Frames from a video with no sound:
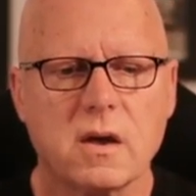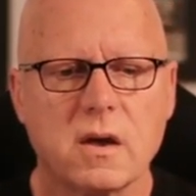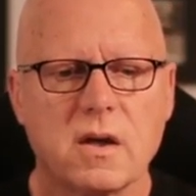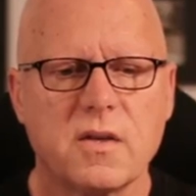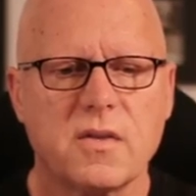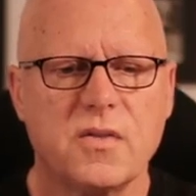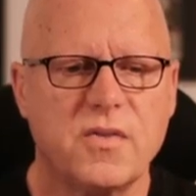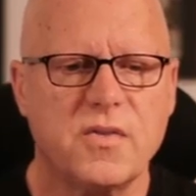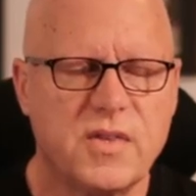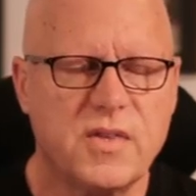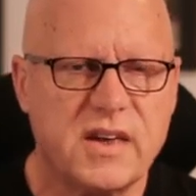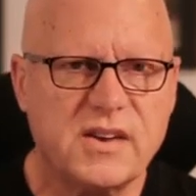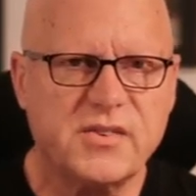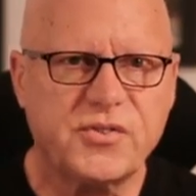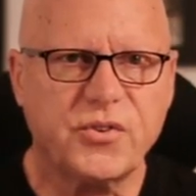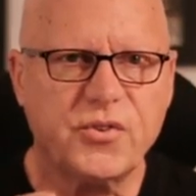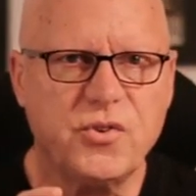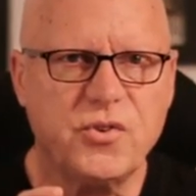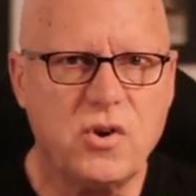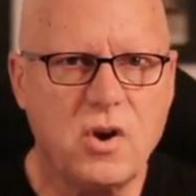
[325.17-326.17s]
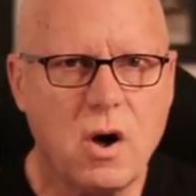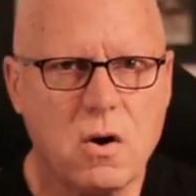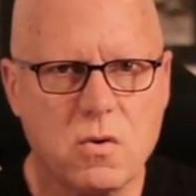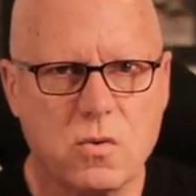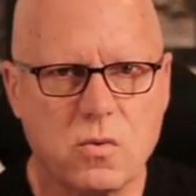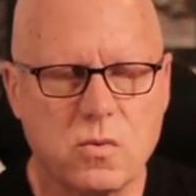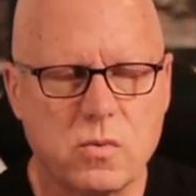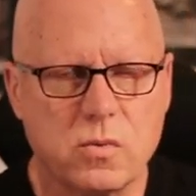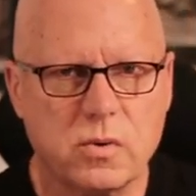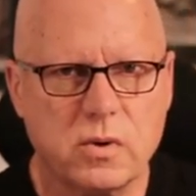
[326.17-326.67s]
This
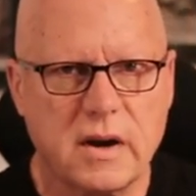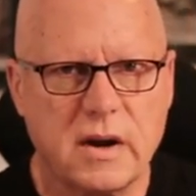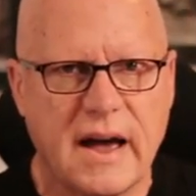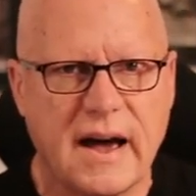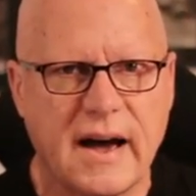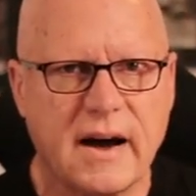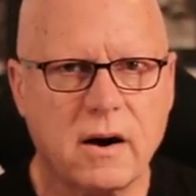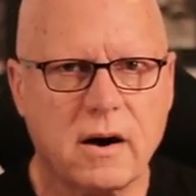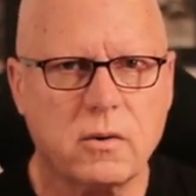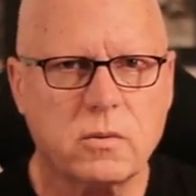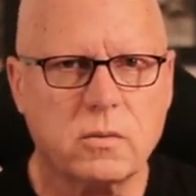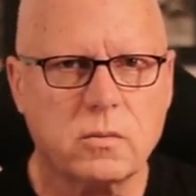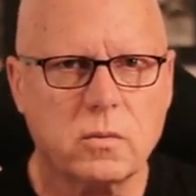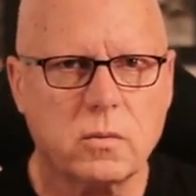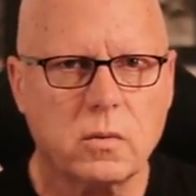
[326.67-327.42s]
note now,